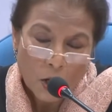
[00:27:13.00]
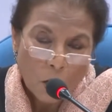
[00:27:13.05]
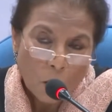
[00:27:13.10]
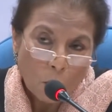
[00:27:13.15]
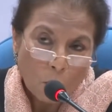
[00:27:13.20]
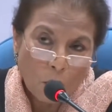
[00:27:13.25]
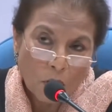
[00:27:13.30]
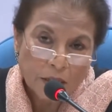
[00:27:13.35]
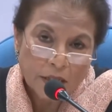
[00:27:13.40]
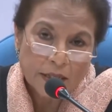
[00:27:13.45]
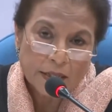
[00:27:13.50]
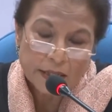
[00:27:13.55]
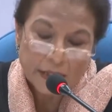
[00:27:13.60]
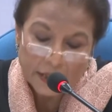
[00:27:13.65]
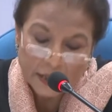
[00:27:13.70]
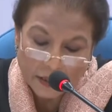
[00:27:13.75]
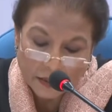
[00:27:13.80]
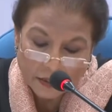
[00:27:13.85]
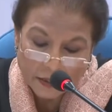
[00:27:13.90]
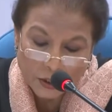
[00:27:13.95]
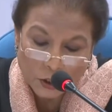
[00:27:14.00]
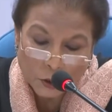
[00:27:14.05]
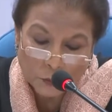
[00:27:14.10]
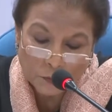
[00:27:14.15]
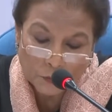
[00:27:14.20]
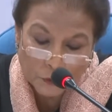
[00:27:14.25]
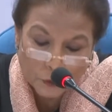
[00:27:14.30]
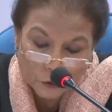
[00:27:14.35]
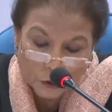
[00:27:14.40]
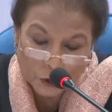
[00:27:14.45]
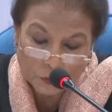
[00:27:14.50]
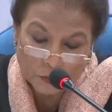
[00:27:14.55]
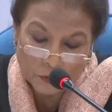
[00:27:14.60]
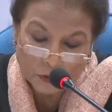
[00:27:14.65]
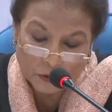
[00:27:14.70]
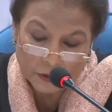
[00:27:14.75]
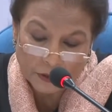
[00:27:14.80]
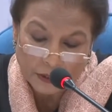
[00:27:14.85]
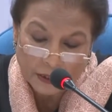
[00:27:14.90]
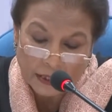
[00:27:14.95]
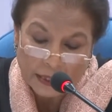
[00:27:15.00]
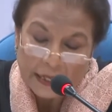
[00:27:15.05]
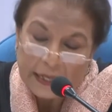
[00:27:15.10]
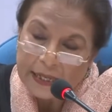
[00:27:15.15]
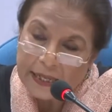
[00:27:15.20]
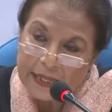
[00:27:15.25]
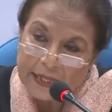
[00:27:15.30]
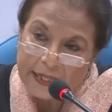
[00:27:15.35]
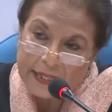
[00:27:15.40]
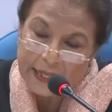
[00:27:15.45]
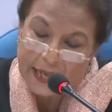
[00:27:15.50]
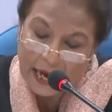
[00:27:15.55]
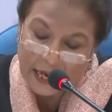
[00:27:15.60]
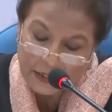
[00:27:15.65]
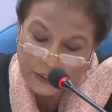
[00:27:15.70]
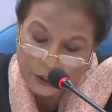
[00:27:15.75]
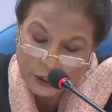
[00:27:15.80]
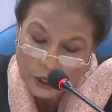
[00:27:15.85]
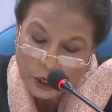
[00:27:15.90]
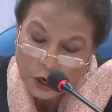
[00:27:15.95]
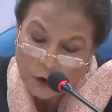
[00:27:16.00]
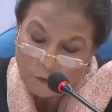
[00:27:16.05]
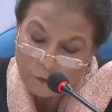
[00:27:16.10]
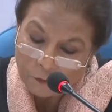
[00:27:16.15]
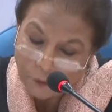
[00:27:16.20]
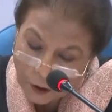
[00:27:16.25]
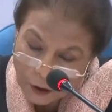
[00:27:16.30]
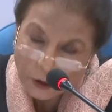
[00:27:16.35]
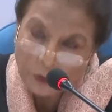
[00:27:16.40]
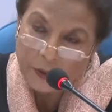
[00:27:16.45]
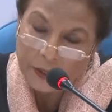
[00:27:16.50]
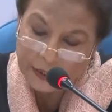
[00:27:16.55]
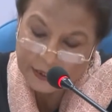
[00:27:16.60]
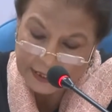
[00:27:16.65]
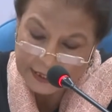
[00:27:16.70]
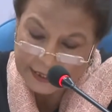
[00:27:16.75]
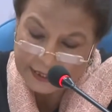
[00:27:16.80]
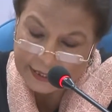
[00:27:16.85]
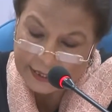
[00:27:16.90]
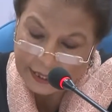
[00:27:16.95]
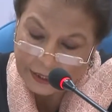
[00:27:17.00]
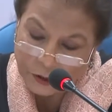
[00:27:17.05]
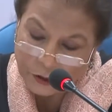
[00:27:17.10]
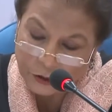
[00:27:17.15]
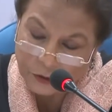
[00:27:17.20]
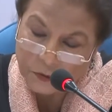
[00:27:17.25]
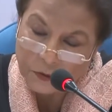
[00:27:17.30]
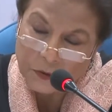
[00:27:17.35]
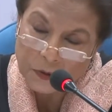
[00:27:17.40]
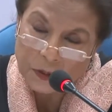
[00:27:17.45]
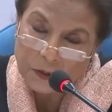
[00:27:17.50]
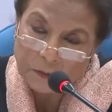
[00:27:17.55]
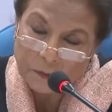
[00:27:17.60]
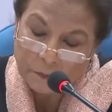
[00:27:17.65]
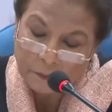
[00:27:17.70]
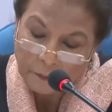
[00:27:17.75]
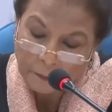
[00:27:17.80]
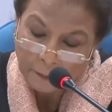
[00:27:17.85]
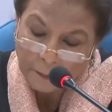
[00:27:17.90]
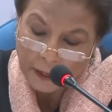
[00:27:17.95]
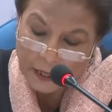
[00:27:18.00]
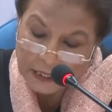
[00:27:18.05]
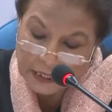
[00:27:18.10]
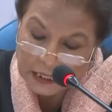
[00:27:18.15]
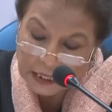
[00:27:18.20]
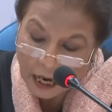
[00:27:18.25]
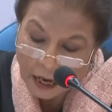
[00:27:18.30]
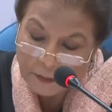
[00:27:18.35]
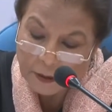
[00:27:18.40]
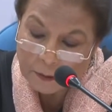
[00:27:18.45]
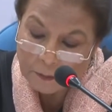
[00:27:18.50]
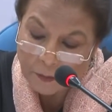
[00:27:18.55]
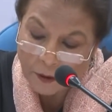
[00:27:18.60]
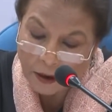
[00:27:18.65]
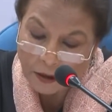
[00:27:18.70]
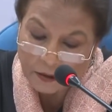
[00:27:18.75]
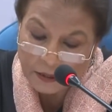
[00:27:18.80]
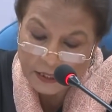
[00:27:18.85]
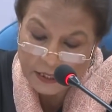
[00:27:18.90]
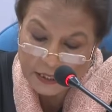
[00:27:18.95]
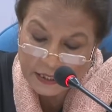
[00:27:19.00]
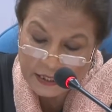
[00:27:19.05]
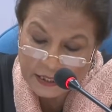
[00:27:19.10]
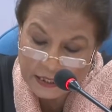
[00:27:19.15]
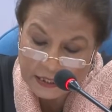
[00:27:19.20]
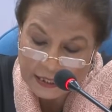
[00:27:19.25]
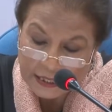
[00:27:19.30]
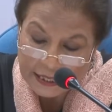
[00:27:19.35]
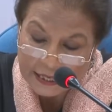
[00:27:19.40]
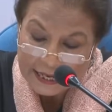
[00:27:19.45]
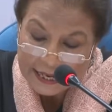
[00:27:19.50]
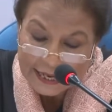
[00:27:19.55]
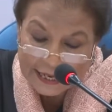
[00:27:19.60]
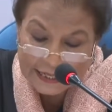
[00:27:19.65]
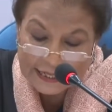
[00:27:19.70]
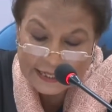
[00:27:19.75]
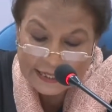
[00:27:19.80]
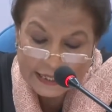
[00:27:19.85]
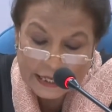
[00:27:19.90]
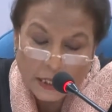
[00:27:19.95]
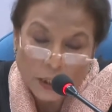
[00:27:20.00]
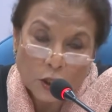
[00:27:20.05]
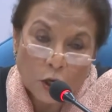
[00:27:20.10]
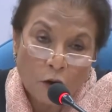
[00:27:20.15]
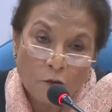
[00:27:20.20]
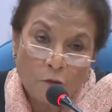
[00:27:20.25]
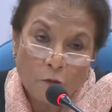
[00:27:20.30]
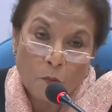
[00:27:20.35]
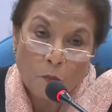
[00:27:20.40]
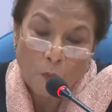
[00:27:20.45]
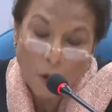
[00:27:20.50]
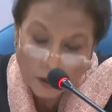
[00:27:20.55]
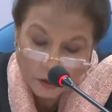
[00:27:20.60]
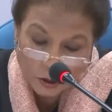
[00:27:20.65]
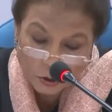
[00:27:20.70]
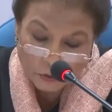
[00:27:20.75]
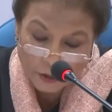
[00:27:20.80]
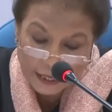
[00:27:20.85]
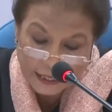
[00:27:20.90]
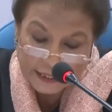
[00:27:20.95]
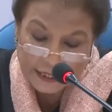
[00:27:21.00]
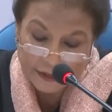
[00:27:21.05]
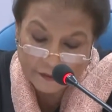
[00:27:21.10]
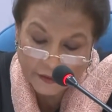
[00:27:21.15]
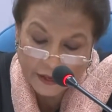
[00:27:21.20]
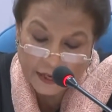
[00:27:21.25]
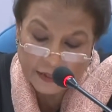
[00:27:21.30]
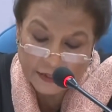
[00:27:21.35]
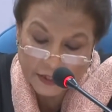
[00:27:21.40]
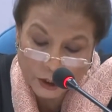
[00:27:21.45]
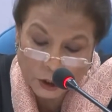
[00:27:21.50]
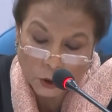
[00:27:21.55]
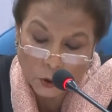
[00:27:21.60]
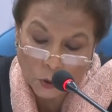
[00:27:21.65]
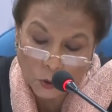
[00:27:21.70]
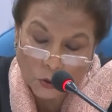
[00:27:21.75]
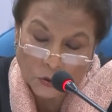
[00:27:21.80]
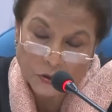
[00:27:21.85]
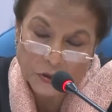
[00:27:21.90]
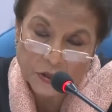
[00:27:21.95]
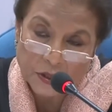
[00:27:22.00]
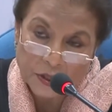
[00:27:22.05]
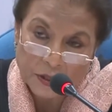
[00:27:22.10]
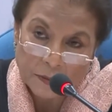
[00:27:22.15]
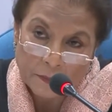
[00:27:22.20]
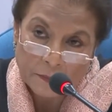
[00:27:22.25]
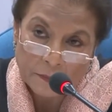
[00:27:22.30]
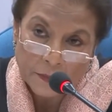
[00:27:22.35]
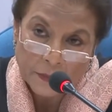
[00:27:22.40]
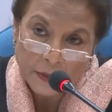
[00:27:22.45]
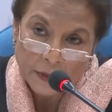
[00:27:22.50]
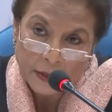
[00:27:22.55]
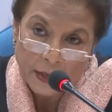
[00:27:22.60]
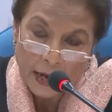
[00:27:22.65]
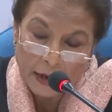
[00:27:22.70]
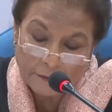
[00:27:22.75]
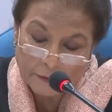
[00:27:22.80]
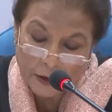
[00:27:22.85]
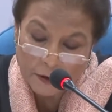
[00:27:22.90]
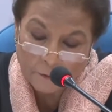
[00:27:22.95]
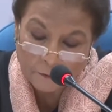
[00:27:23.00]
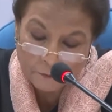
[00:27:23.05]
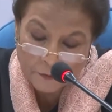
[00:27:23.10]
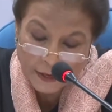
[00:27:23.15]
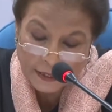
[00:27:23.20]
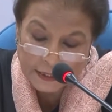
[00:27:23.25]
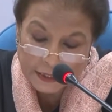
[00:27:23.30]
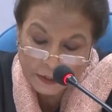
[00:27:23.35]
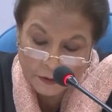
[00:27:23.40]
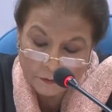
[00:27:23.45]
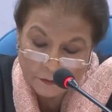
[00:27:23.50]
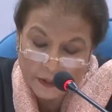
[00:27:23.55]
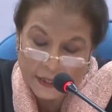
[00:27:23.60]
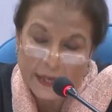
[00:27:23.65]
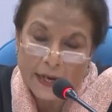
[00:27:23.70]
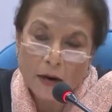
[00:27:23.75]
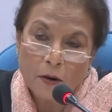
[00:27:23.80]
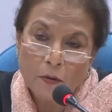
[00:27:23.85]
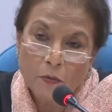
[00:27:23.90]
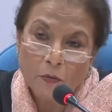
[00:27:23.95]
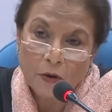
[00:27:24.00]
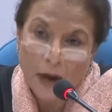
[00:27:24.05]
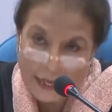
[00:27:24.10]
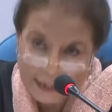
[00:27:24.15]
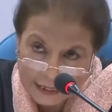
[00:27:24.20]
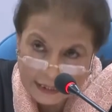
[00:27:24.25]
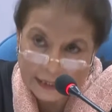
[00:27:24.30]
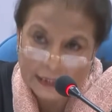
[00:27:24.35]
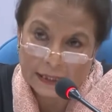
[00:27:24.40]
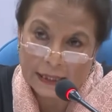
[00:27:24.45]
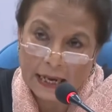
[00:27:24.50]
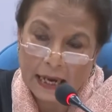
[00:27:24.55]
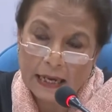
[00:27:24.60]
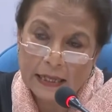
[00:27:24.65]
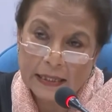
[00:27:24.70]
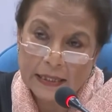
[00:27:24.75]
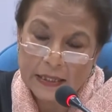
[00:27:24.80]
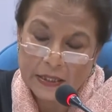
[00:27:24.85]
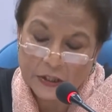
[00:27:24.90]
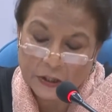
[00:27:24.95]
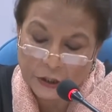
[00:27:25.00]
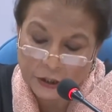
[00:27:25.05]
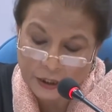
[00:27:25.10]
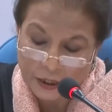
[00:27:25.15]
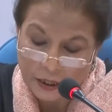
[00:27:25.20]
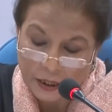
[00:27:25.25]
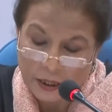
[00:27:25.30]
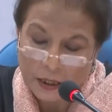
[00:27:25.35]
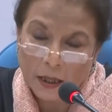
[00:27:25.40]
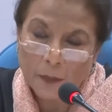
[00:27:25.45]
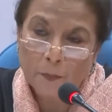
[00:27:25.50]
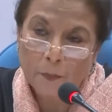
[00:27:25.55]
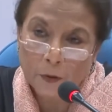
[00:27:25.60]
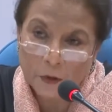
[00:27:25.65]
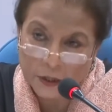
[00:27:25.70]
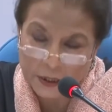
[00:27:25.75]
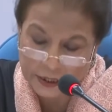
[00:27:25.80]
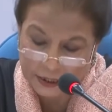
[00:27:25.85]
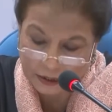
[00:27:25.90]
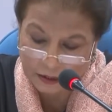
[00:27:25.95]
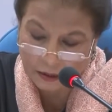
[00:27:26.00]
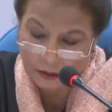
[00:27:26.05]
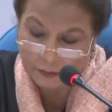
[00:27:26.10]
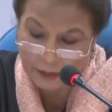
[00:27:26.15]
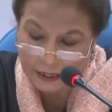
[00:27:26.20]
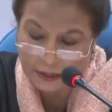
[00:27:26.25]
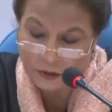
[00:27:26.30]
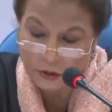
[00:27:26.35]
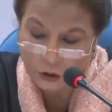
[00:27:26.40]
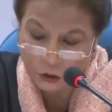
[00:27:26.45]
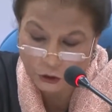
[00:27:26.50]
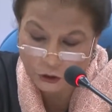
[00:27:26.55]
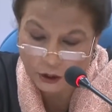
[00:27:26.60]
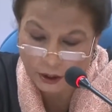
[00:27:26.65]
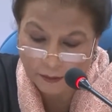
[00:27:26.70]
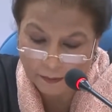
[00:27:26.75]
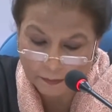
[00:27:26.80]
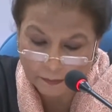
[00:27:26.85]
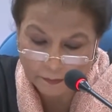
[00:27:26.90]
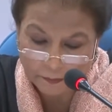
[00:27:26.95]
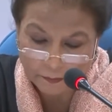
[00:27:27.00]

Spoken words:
What is indisputable is that following these elections, Islamic parties, instead of moderating their discourse, have effectively radicalized the political mainstream.